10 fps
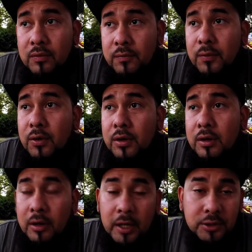for
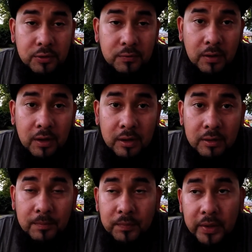our actual vlog
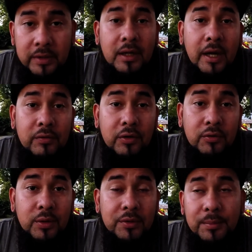and then have this
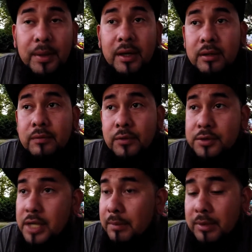one as a backup for
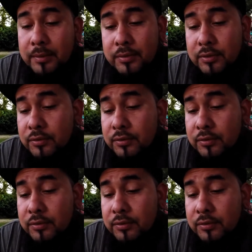time lapses,